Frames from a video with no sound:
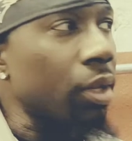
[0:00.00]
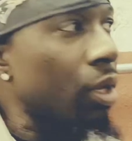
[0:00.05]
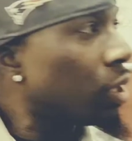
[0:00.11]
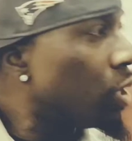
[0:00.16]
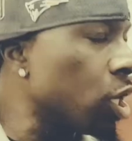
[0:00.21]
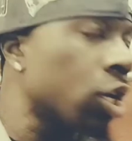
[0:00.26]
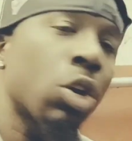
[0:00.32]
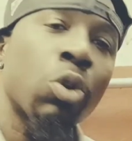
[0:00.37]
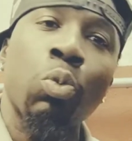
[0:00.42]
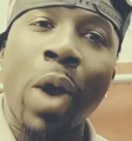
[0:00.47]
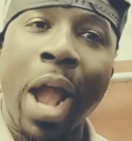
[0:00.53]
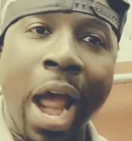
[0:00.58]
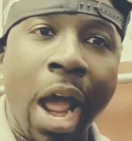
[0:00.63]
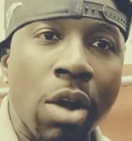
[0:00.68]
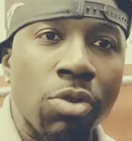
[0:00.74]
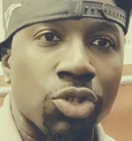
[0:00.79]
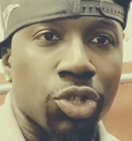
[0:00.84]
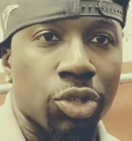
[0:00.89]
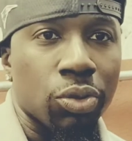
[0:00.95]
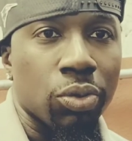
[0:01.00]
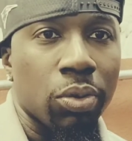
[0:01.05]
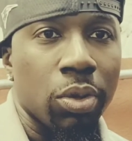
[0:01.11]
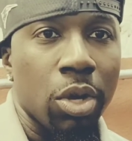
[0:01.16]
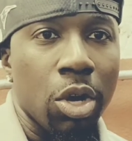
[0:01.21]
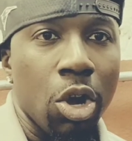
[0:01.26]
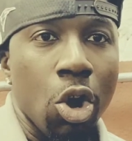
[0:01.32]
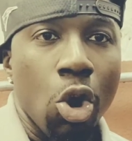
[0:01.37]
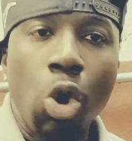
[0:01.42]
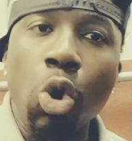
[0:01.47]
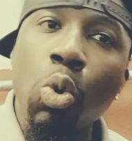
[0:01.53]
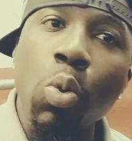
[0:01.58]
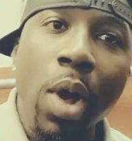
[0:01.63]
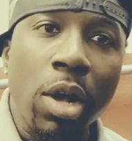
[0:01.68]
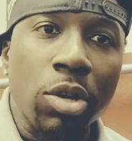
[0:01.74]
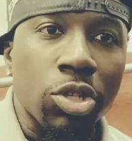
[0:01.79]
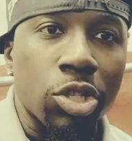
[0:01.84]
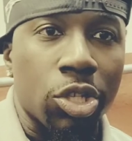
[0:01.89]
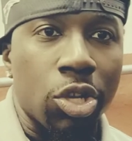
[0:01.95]
Look around you. Who
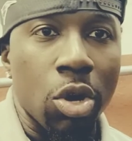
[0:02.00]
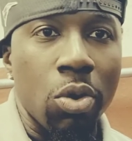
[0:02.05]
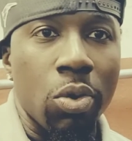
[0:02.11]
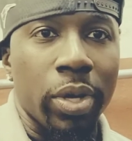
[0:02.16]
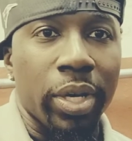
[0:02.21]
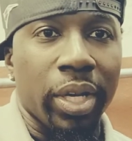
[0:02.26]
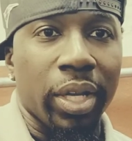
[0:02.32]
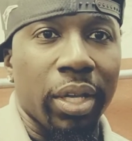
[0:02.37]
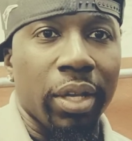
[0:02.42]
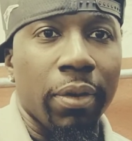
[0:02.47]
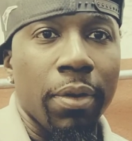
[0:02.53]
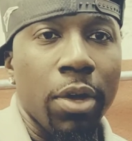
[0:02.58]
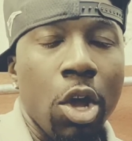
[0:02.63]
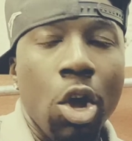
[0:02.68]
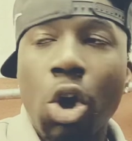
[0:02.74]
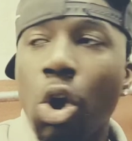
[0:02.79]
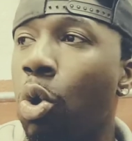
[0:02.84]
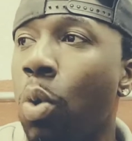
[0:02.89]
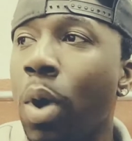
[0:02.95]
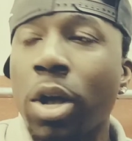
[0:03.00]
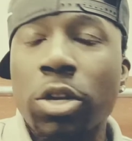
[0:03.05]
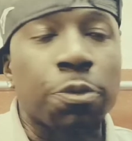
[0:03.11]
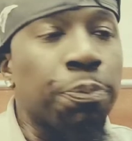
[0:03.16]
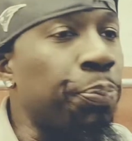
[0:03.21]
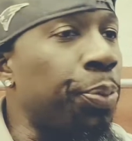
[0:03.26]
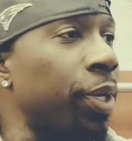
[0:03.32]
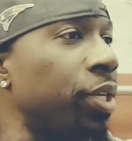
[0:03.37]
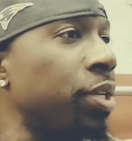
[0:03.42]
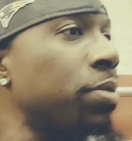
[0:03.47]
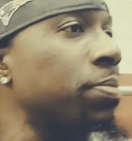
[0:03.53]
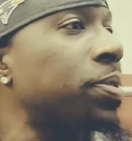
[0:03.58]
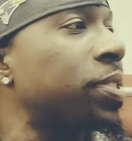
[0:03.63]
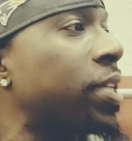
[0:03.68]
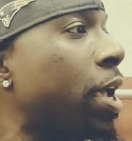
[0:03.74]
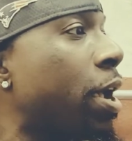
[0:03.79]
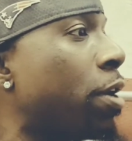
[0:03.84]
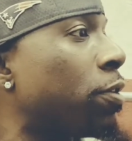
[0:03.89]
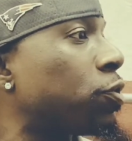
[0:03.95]
else doing it? Who else putting
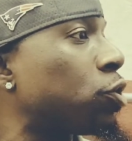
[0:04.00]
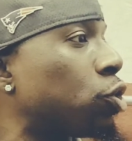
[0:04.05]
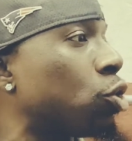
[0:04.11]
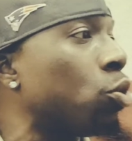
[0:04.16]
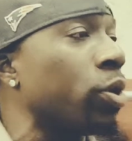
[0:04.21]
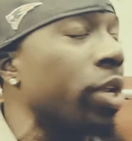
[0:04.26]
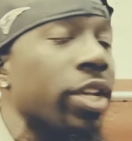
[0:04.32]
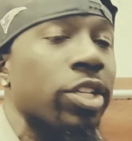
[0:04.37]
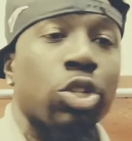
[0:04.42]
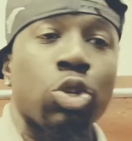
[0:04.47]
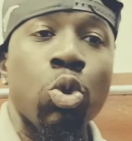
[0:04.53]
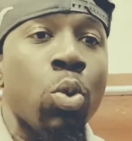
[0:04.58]
themselves through this?